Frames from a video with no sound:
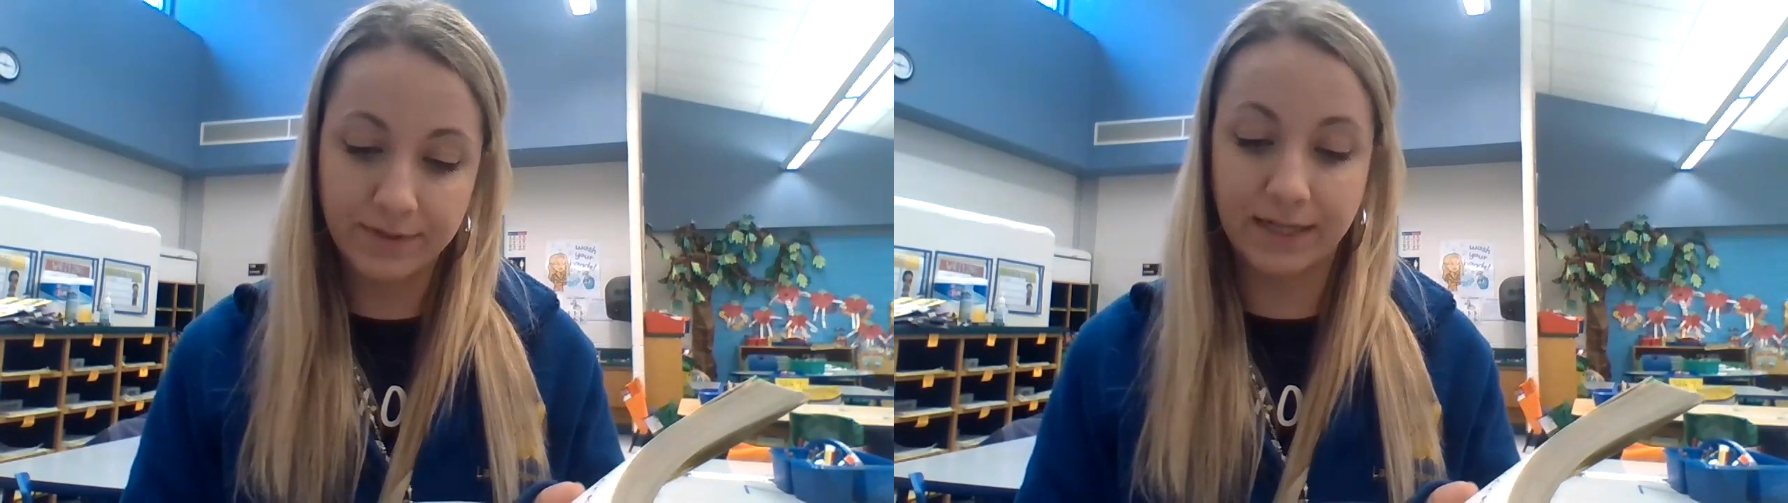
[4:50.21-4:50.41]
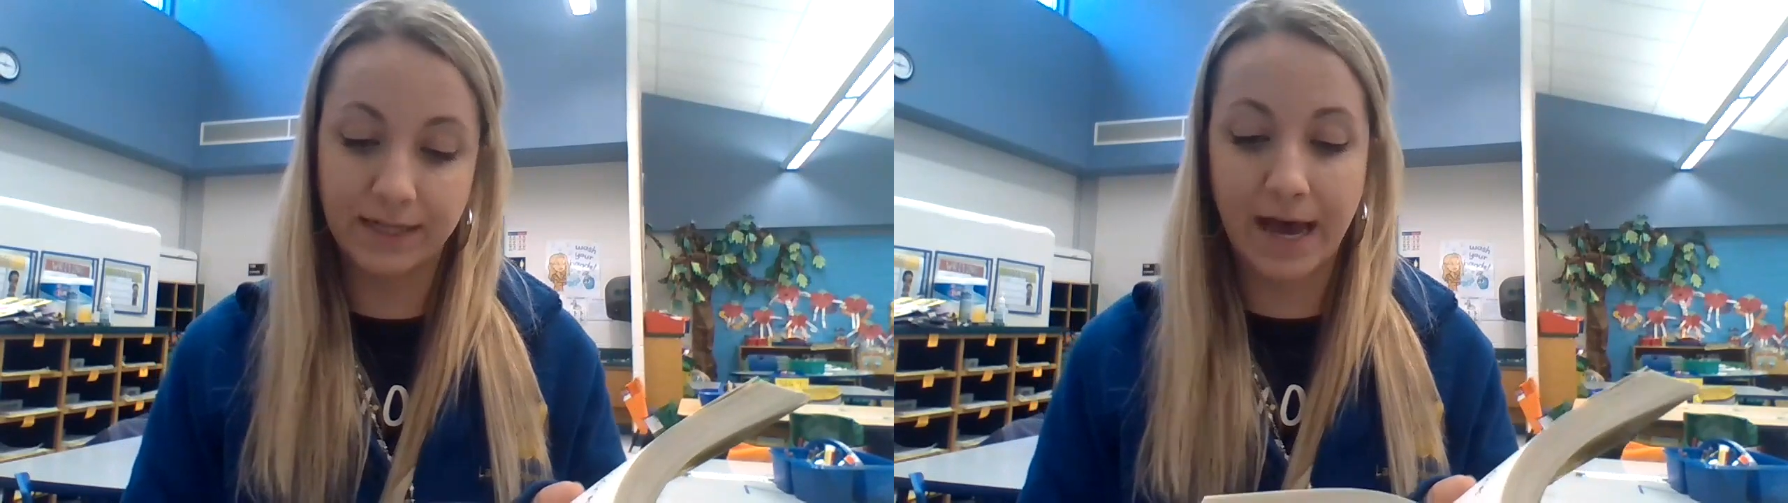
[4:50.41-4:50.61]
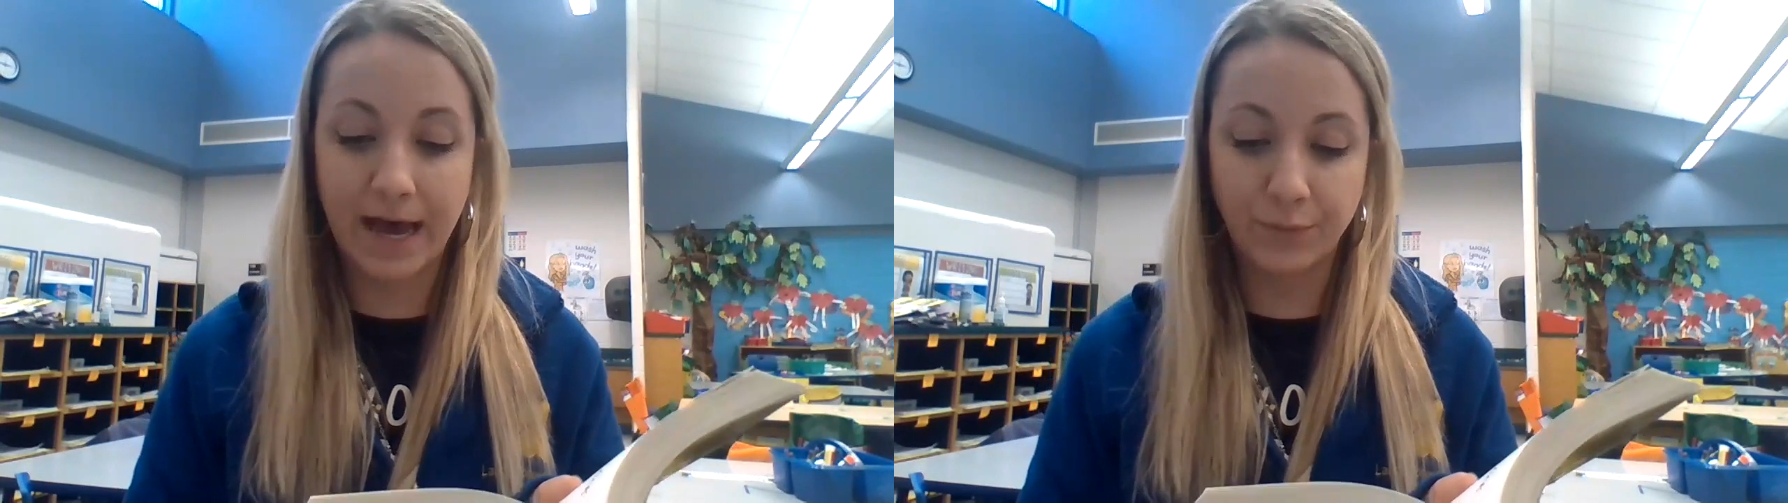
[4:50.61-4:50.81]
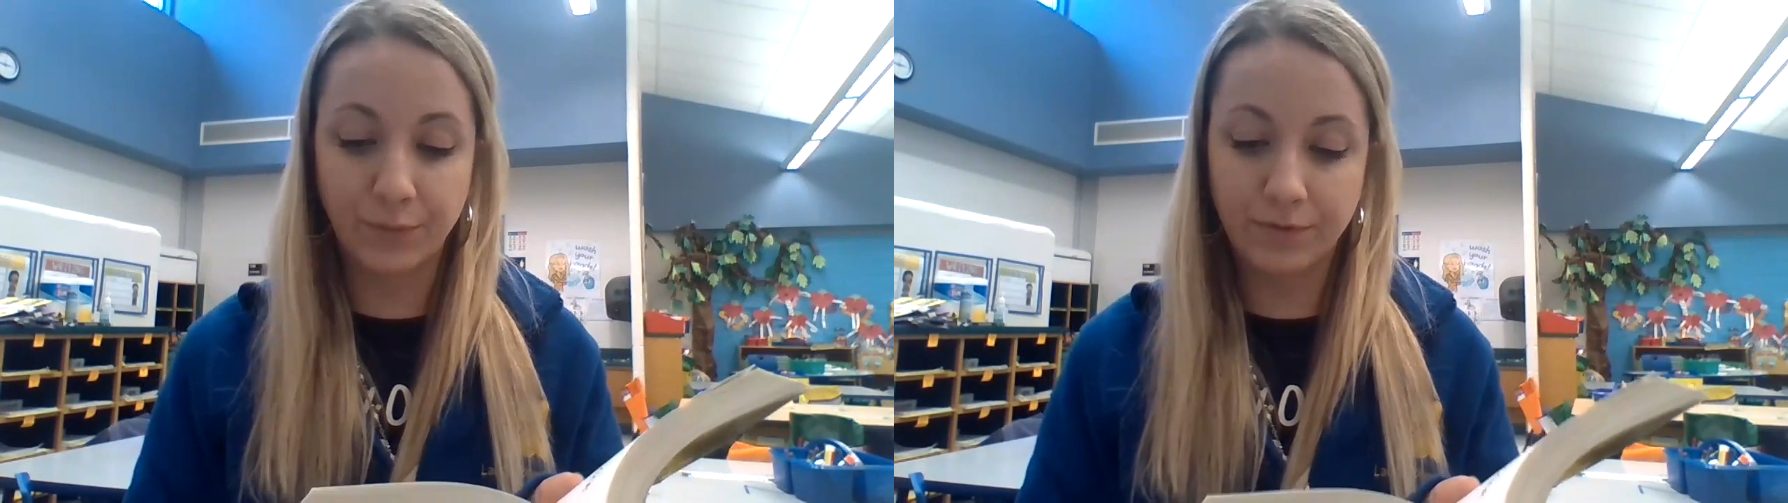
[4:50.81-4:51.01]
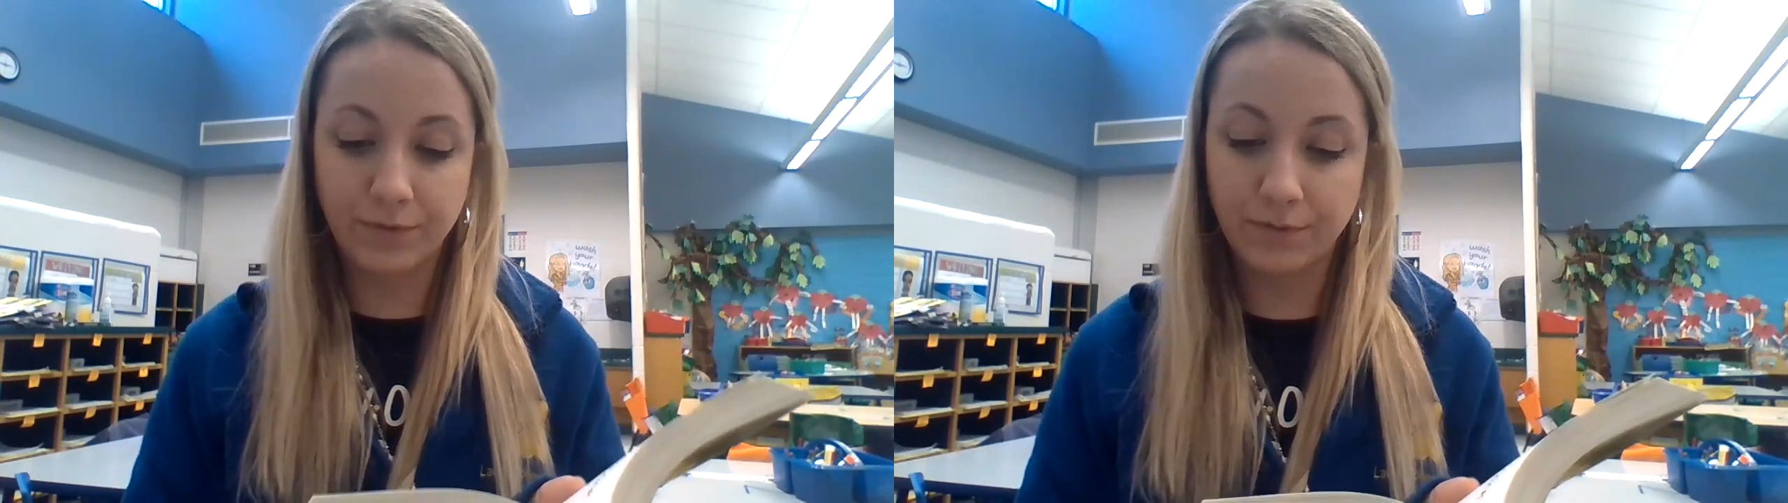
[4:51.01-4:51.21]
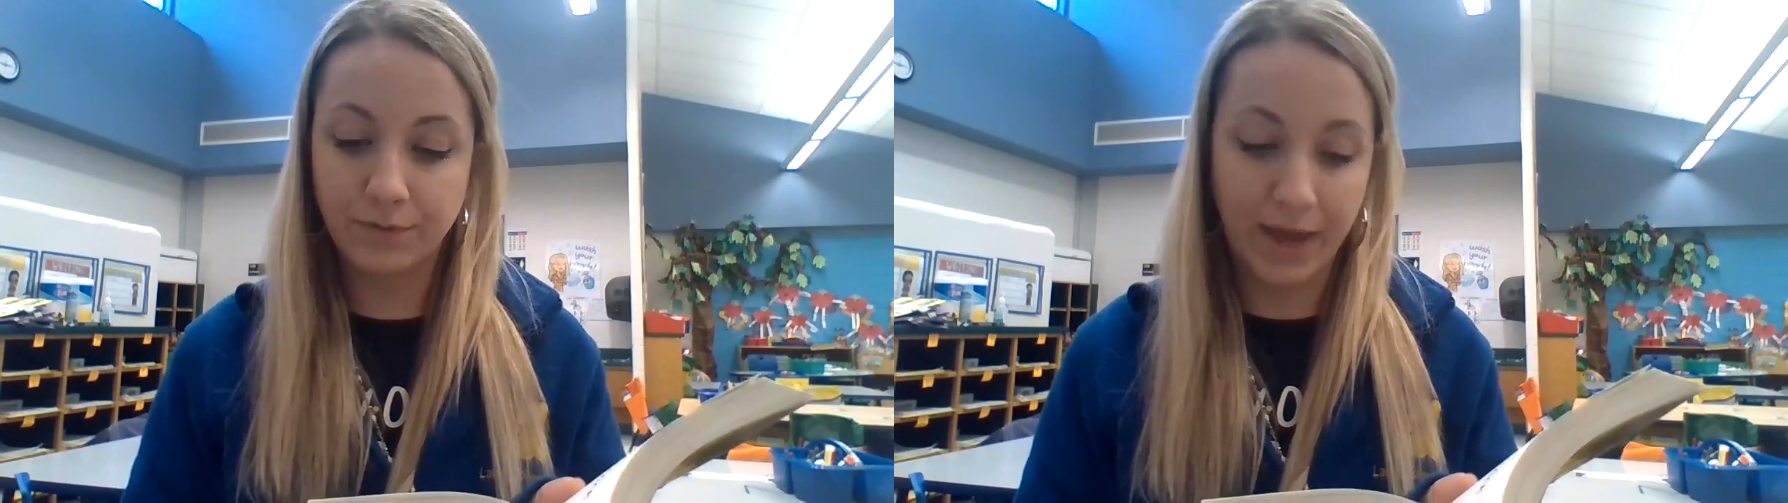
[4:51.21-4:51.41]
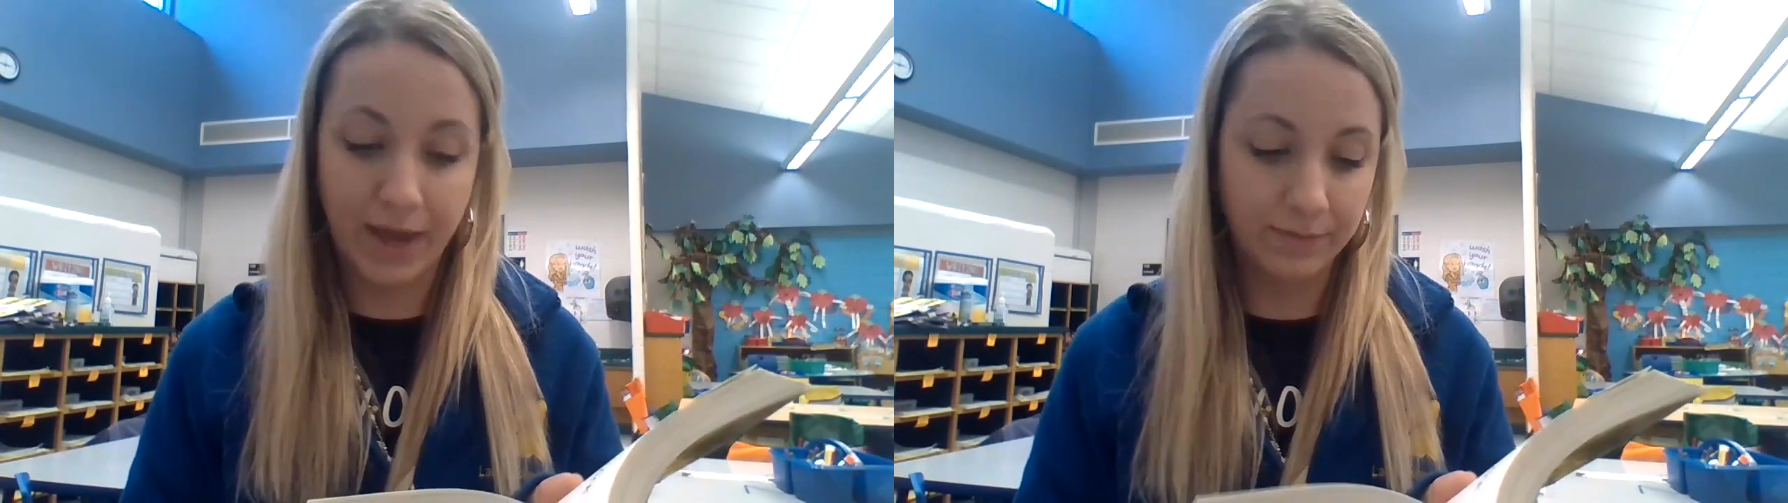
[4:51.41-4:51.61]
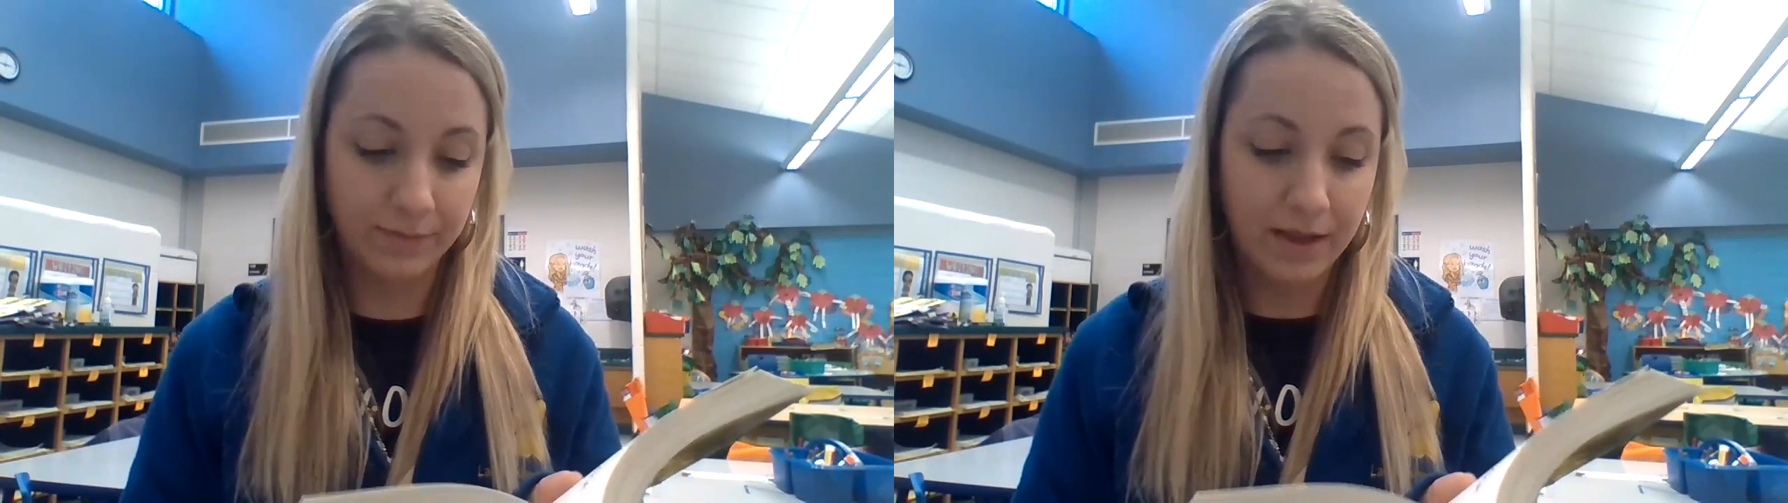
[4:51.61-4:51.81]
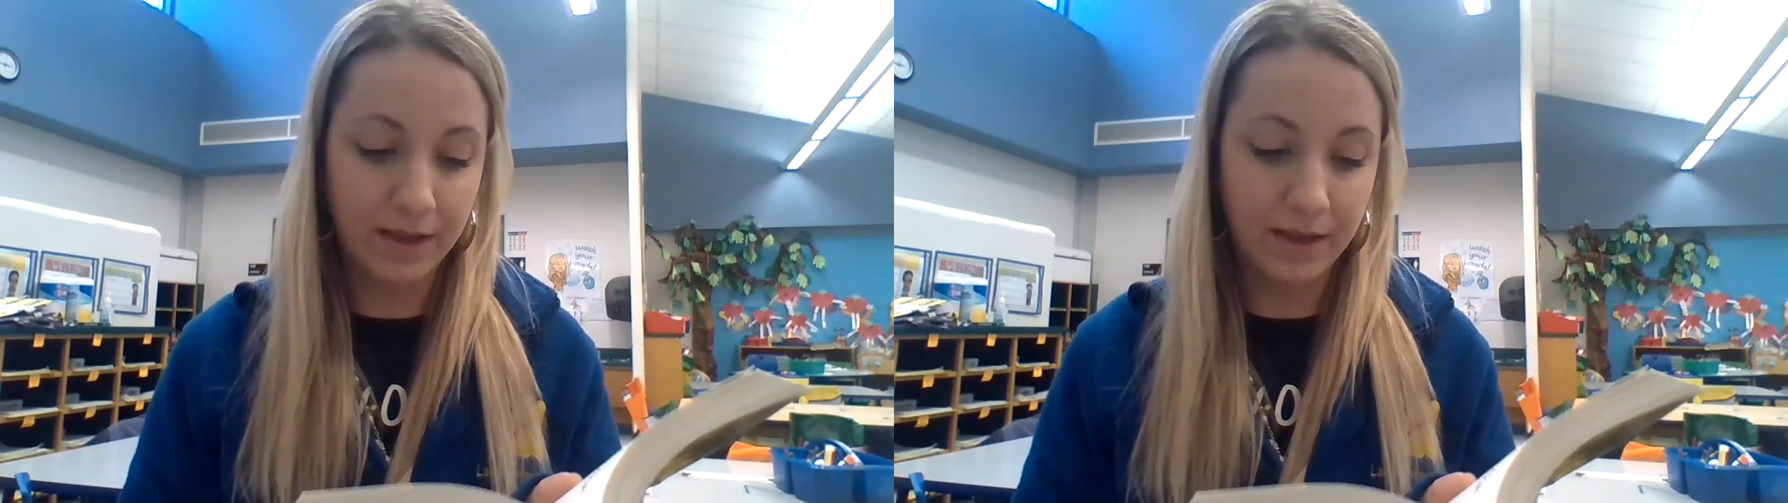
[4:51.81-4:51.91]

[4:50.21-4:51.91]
said Loudwing.